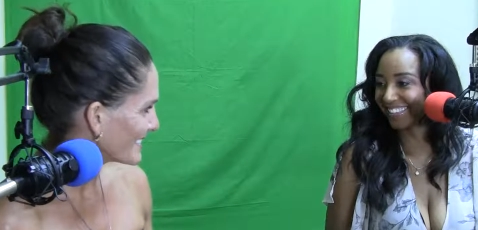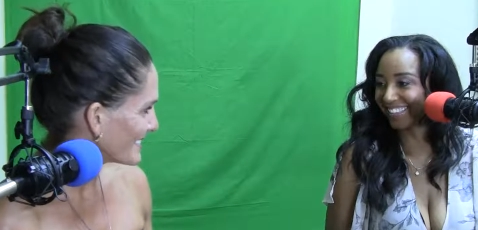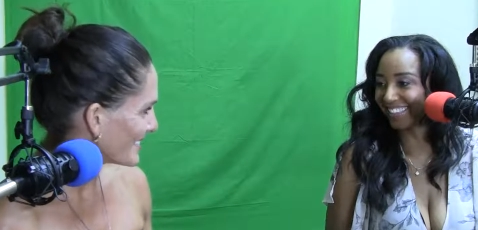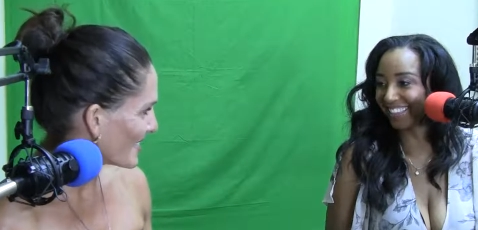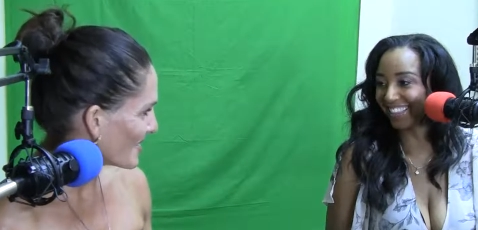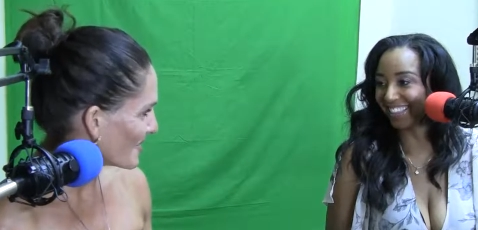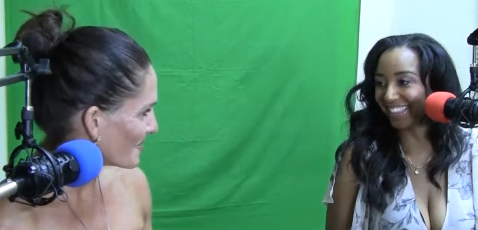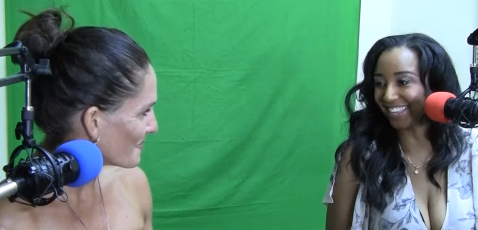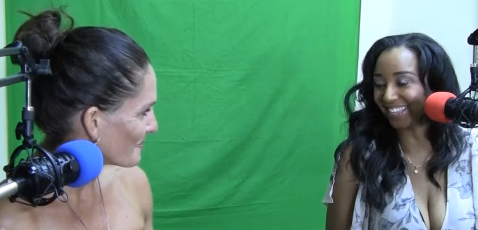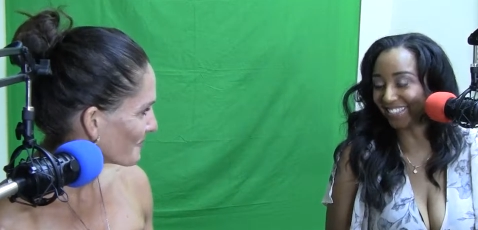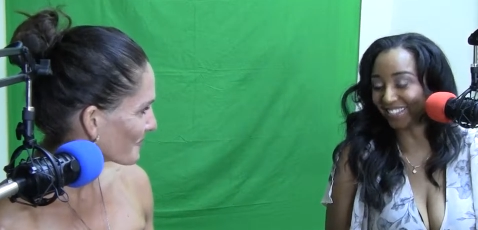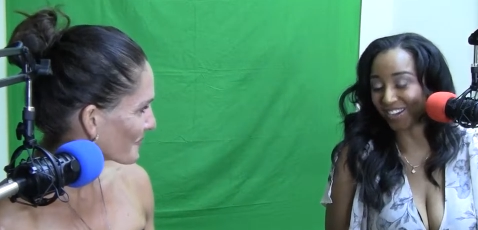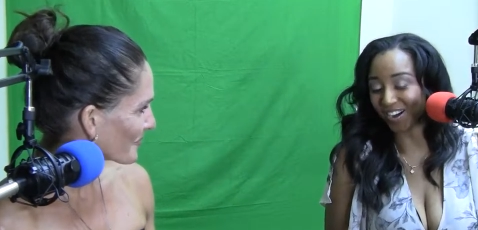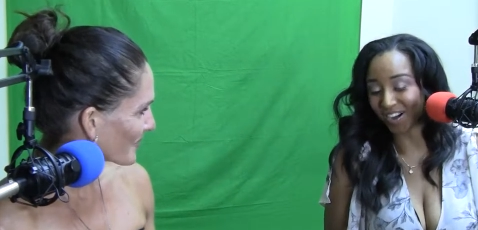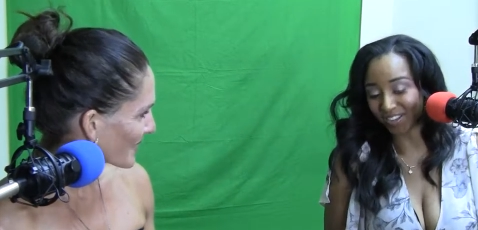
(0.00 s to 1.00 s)
Speaker 1: So
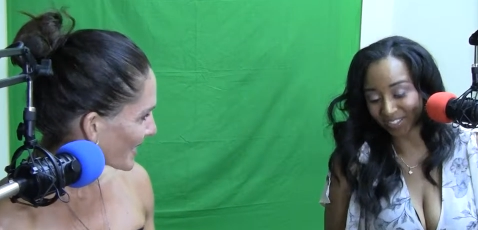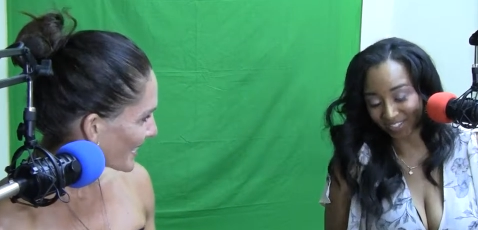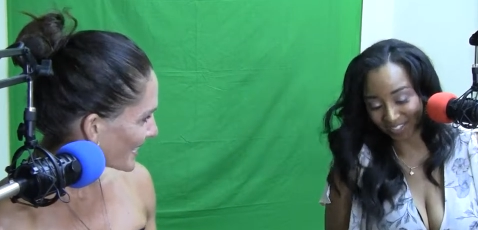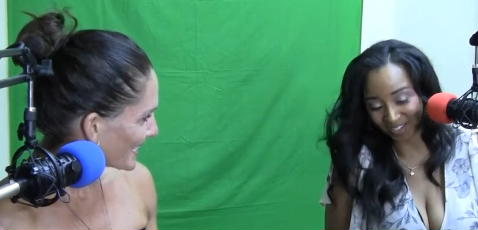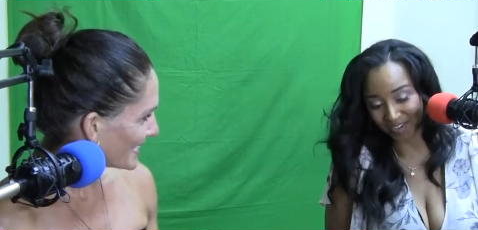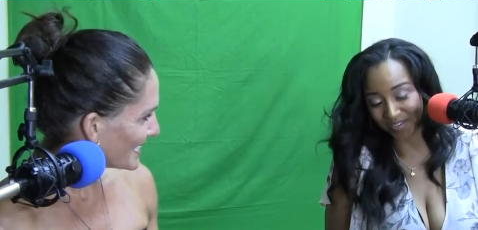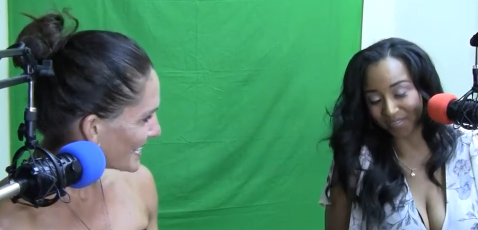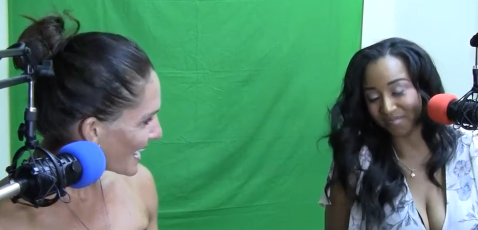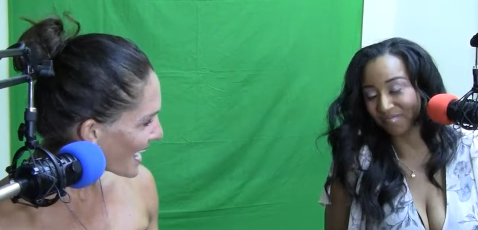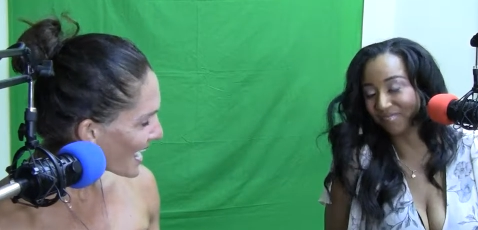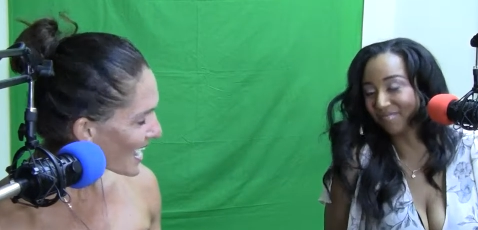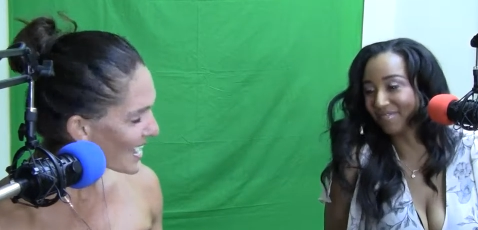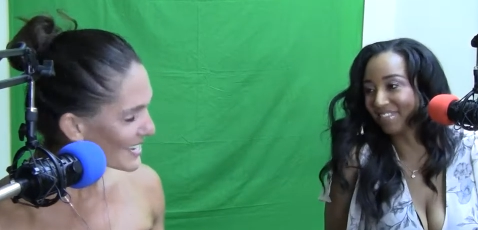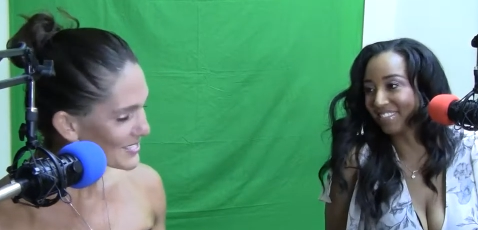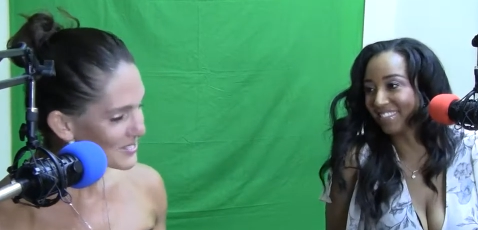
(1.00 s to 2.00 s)
that's awesome.
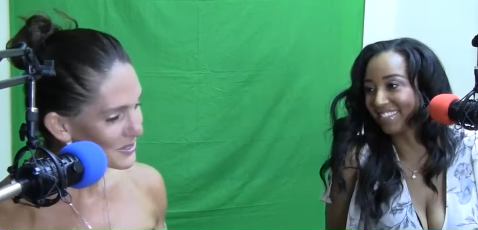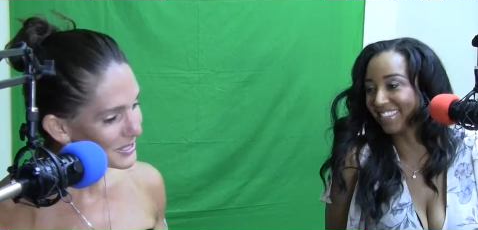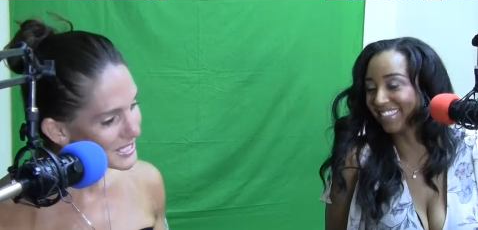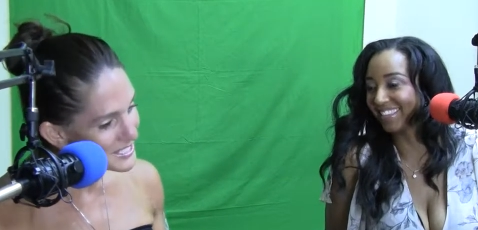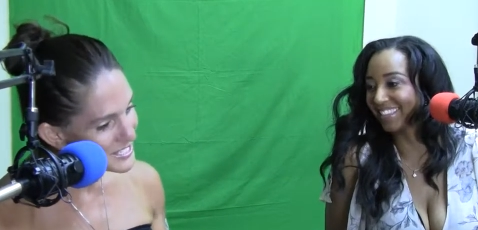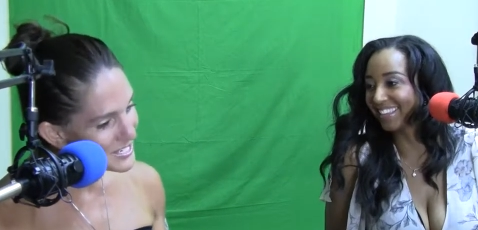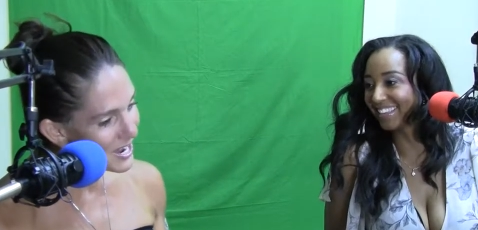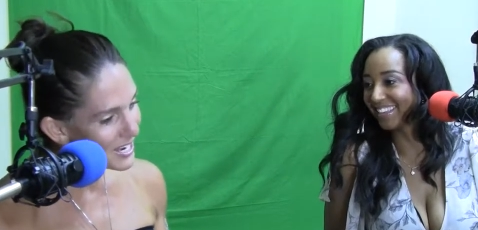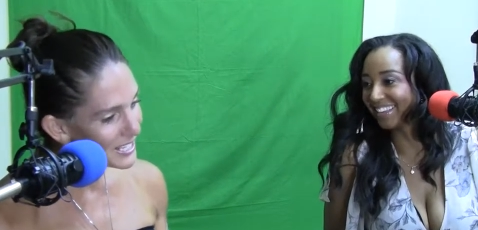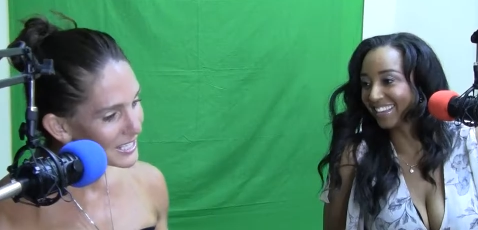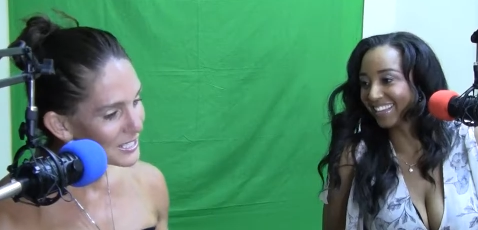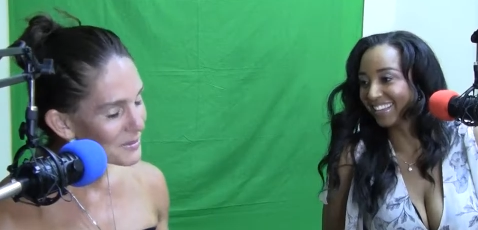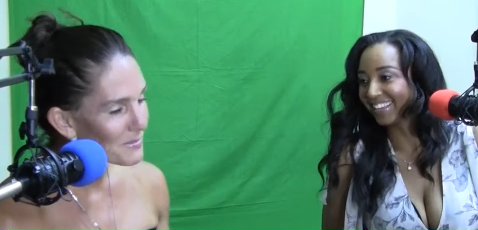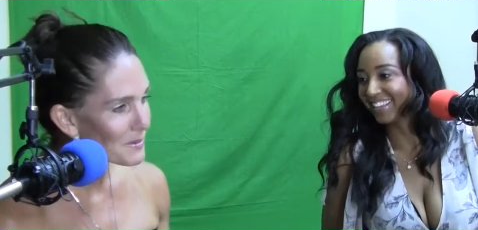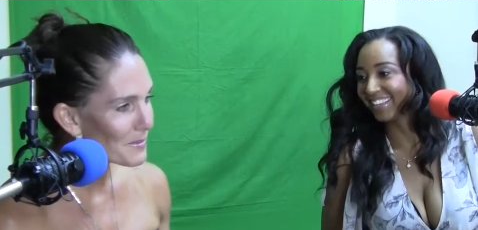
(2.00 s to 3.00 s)
Yeah. So let's talk a
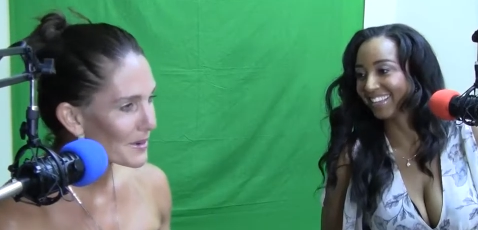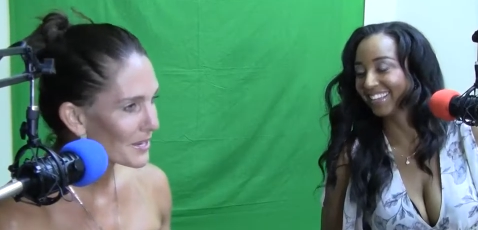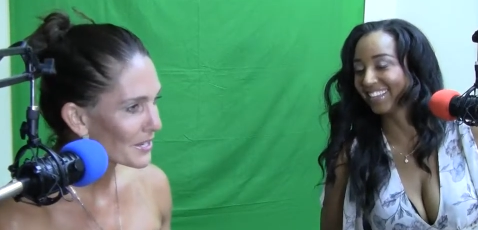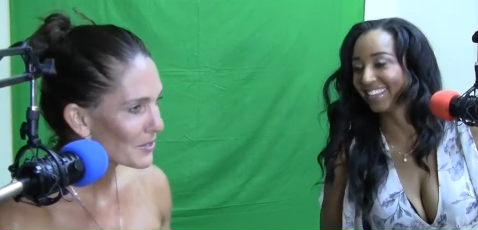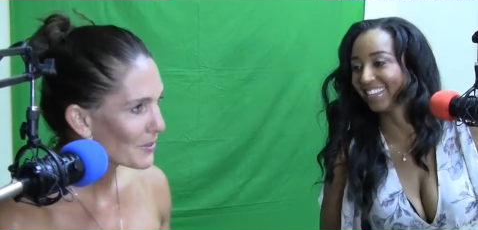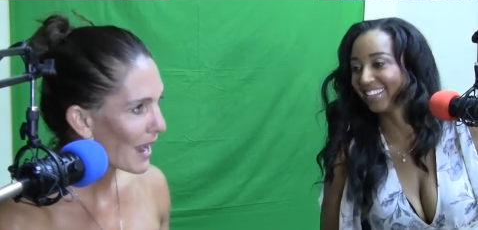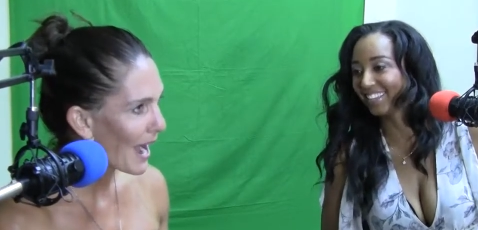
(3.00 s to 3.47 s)
little bit about you.